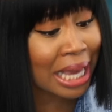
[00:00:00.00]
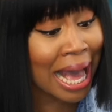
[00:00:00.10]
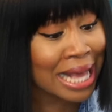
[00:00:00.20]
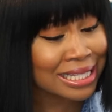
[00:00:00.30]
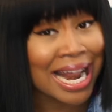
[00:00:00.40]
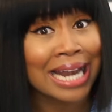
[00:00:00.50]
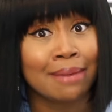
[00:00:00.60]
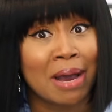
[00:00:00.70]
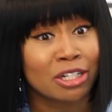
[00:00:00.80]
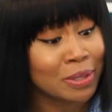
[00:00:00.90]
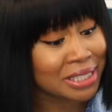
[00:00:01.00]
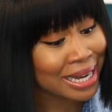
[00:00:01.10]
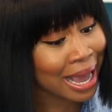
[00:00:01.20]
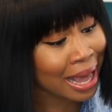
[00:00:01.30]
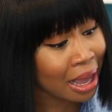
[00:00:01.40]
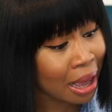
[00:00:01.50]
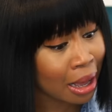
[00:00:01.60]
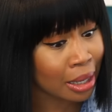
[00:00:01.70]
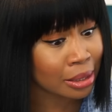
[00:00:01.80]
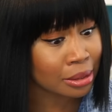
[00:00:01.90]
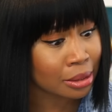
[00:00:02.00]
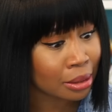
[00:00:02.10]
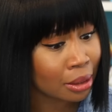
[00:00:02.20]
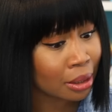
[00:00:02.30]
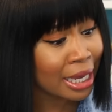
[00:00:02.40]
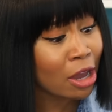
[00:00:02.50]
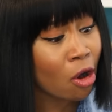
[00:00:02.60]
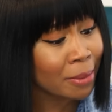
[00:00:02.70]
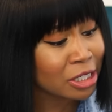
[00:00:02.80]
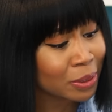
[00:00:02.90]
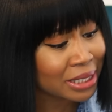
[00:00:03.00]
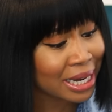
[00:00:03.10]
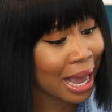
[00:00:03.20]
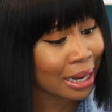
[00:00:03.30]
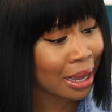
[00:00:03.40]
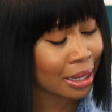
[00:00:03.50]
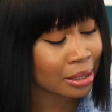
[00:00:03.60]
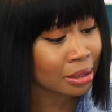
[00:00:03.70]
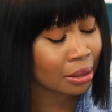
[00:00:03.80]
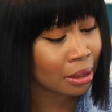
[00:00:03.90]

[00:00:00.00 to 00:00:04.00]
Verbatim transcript: Yes, and I need my twenty dollars. He owed me twenty dollars.